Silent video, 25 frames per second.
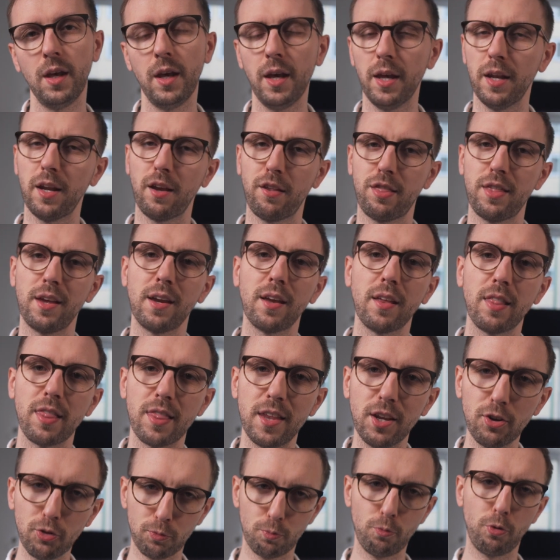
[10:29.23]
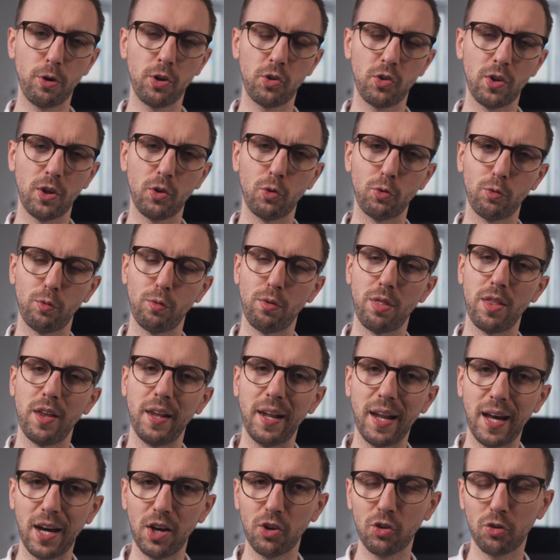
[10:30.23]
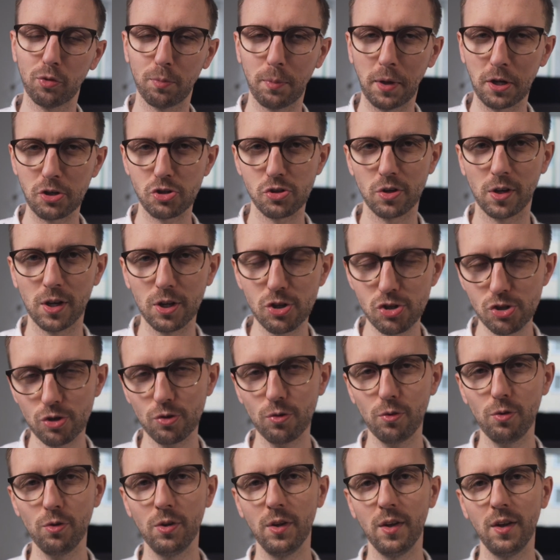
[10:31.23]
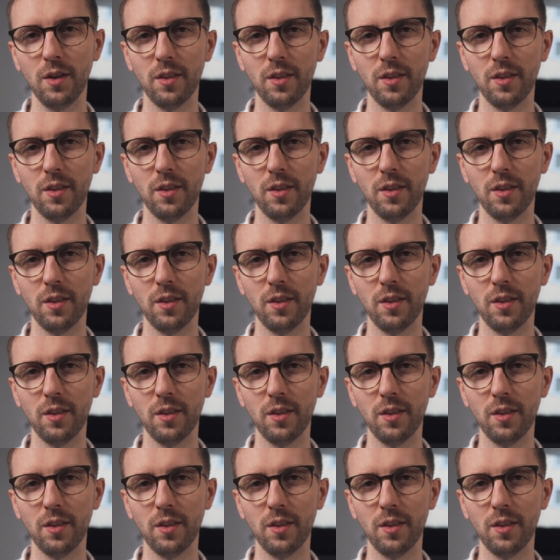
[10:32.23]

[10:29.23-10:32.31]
And I think this brings us to the last major issue